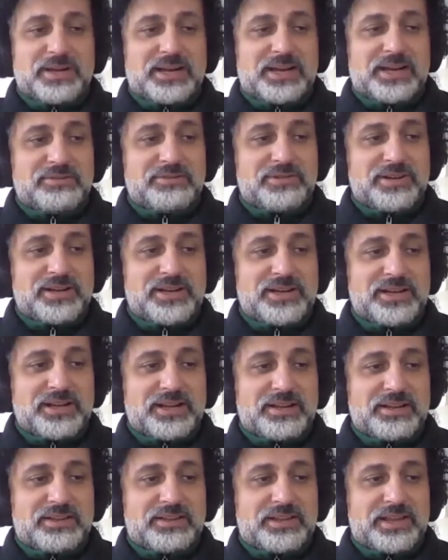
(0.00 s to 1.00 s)
I really
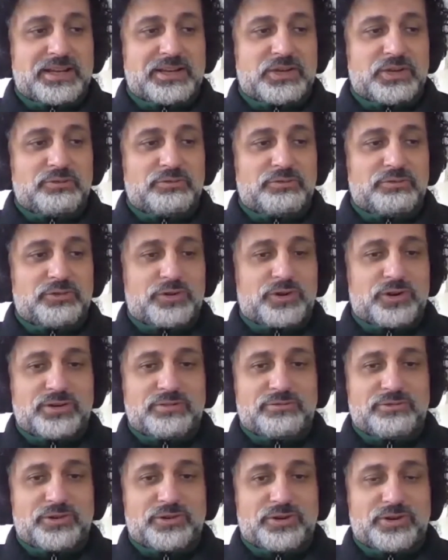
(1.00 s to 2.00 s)
thank you for
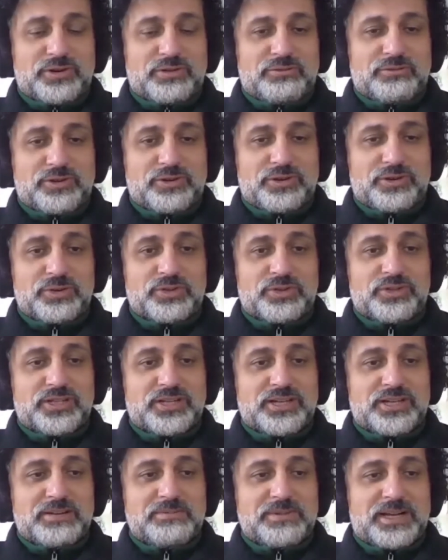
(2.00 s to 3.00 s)
your
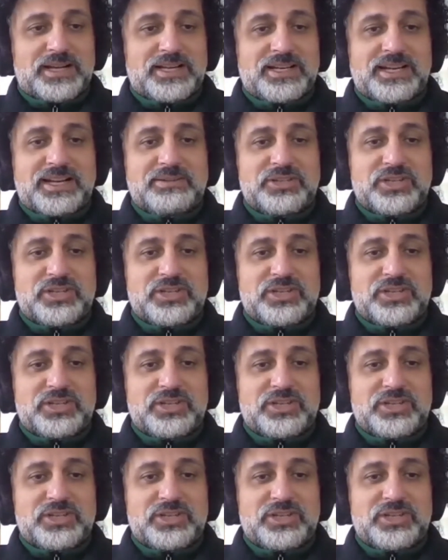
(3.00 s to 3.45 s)
time, Alyaa.